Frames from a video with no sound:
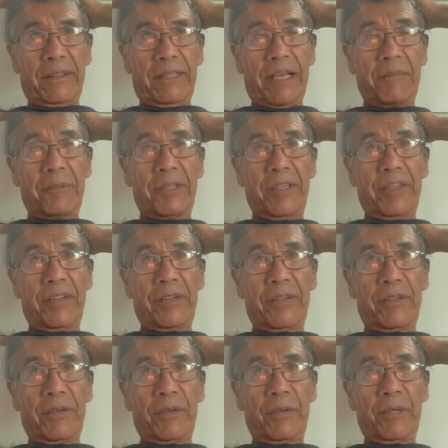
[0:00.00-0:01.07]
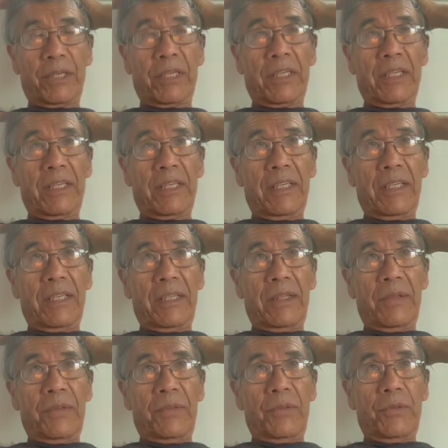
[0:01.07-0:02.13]
happiness or
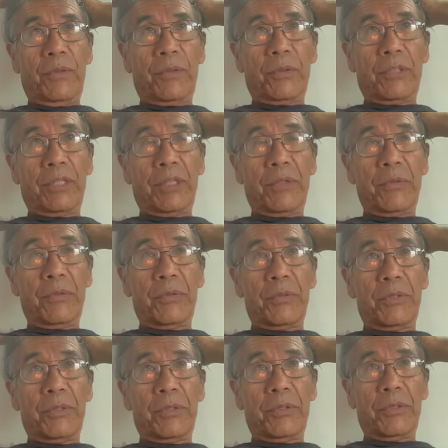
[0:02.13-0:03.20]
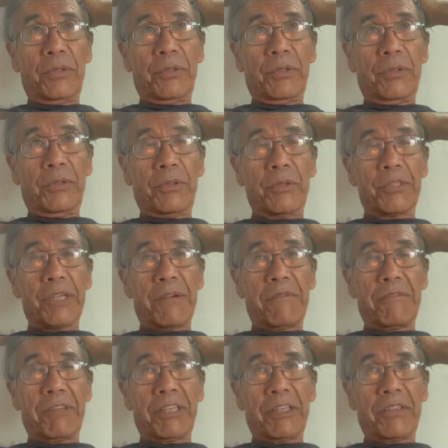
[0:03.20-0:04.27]
no delusion, no
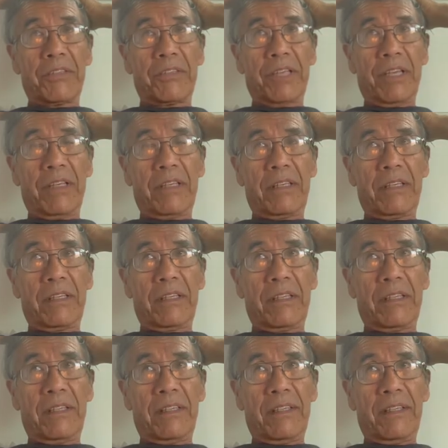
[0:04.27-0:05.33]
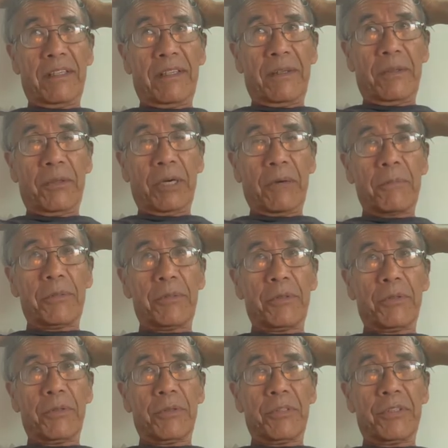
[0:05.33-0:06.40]
suffering state or
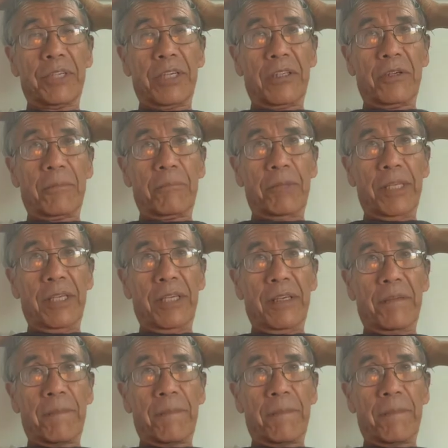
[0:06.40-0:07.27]
absolute state of being.